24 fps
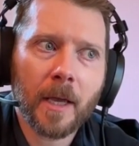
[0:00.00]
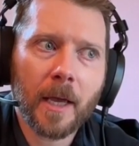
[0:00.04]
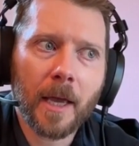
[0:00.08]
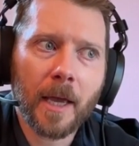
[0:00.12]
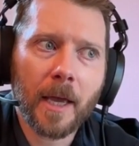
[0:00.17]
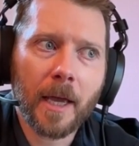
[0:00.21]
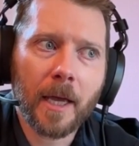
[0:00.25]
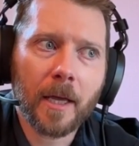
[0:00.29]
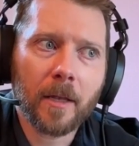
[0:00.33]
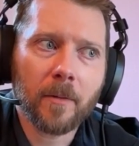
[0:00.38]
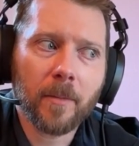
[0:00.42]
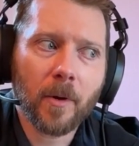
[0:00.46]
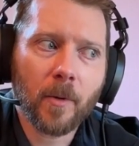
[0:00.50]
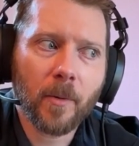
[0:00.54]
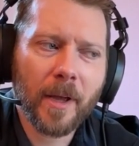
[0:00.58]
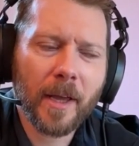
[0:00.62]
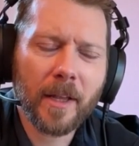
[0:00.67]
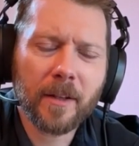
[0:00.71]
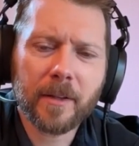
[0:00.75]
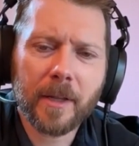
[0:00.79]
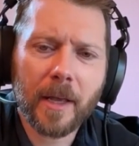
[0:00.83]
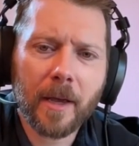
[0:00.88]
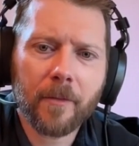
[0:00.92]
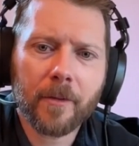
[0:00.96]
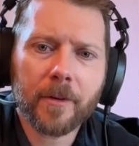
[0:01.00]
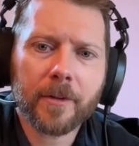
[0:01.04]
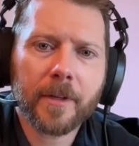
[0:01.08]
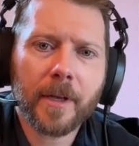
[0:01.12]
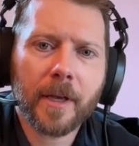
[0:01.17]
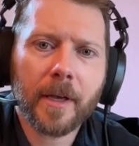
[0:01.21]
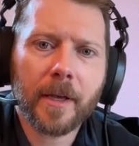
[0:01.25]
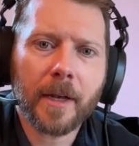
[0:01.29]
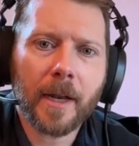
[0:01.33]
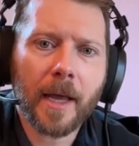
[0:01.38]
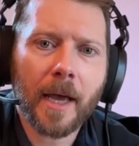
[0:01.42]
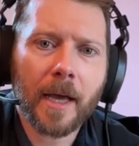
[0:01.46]
but we hadn't ever
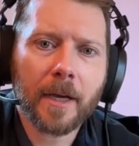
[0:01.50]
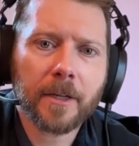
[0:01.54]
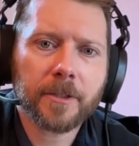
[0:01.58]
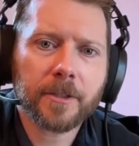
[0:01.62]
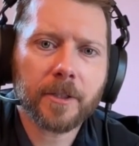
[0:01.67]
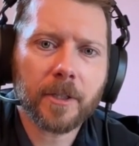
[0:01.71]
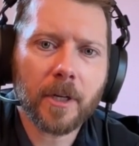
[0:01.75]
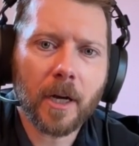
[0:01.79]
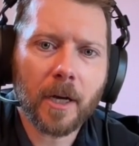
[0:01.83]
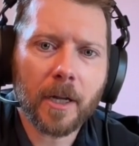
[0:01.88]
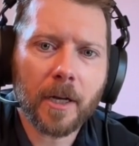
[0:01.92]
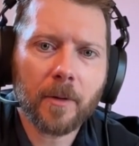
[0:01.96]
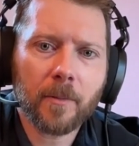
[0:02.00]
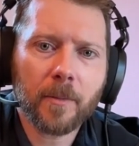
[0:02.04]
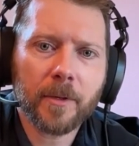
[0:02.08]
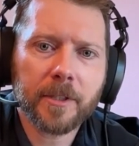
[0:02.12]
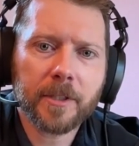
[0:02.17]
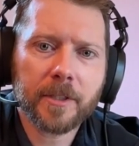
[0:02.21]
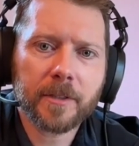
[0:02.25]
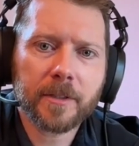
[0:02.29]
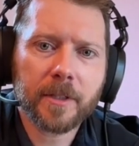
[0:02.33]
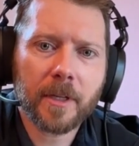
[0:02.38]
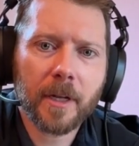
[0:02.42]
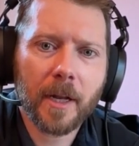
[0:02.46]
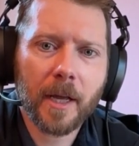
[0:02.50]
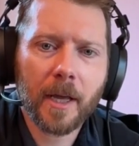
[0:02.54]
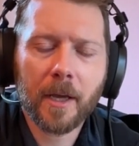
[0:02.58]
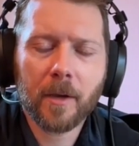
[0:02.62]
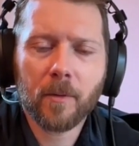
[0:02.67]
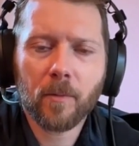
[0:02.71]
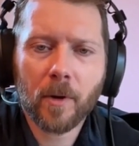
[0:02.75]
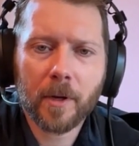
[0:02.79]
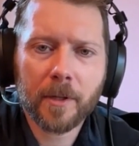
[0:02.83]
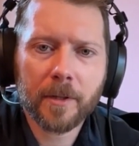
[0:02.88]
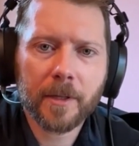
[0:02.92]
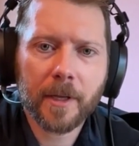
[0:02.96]
taken action on it. We just said,
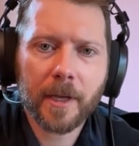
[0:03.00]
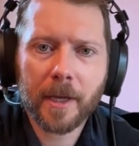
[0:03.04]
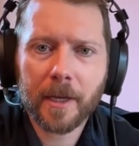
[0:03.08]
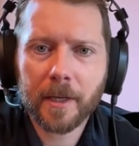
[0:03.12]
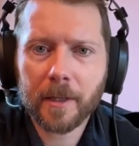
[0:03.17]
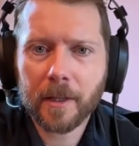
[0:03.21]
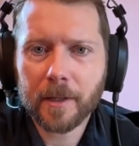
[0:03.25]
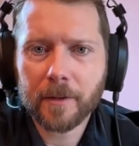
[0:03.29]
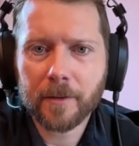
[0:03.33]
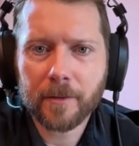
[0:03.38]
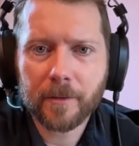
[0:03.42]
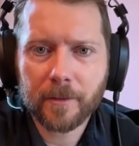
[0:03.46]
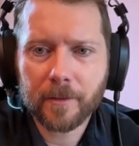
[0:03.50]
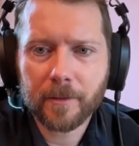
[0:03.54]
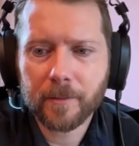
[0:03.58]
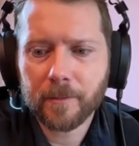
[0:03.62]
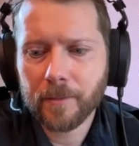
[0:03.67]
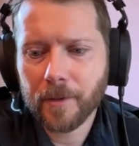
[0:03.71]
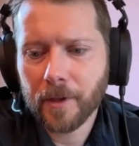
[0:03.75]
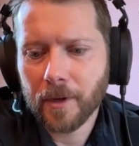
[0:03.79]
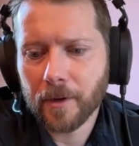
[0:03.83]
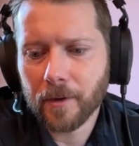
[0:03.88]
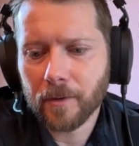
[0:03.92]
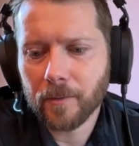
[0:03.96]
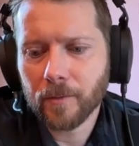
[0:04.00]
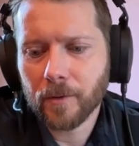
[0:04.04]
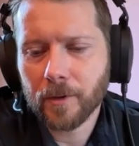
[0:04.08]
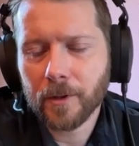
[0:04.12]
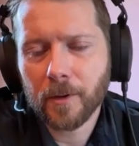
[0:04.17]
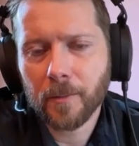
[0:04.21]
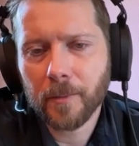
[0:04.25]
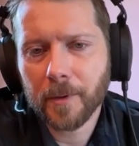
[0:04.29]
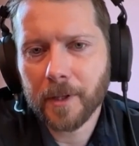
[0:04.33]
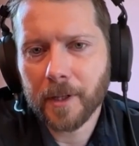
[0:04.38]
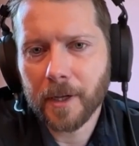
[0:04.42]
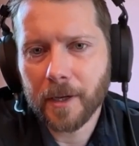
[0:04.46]
hey, one day, let's,
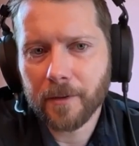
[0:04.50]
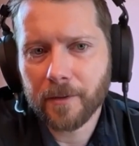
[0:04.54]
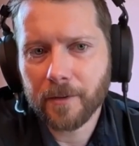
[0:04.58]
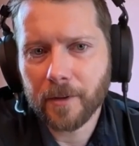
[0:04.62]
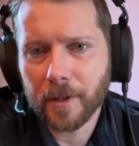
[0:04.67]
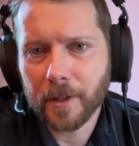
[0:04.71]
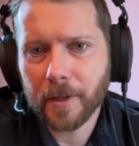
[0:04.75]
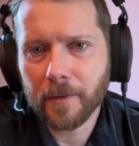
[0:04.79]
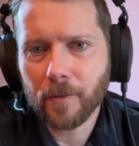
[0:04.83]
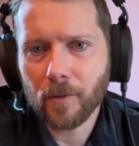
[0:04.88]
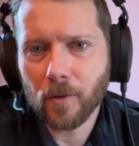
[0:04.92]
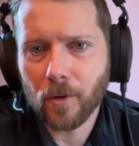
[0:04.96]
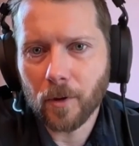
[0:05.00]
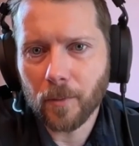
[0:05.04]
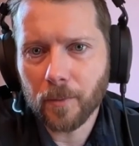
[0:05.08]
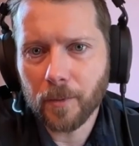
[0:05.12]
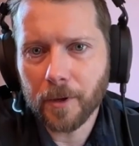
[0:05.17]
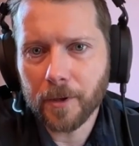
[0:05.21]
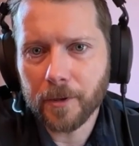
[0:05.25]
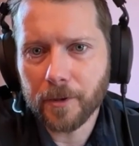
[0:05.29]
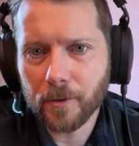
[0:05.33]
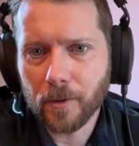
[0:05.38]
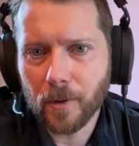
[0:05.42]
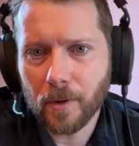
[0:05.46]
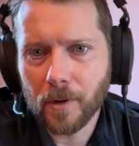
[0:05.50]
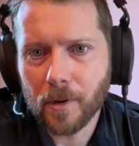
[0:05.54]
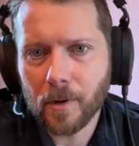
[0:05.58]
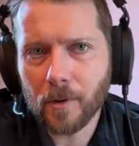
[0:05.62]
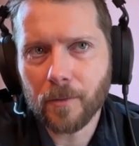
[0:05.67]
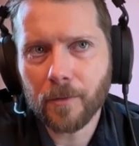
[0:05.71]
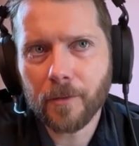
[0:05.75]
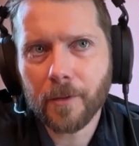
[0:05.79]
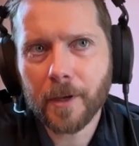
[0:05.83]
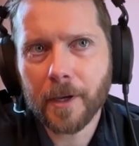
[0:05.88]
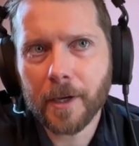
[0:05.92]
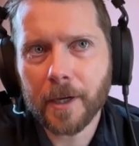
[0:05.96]
wouldn't it be nice to leave corporate and do our
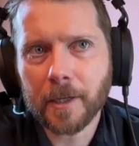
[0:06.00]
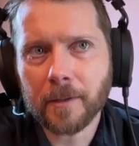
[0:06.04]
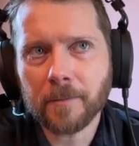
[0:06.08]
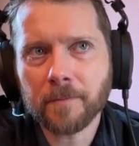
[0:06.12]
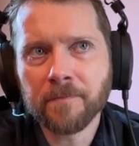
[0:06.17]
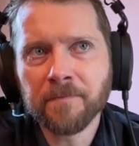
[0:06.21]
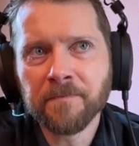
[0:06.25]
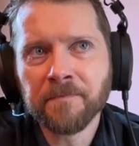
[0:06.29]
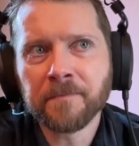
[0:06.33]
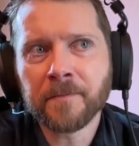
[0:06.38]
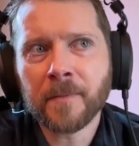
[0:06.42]
own thing?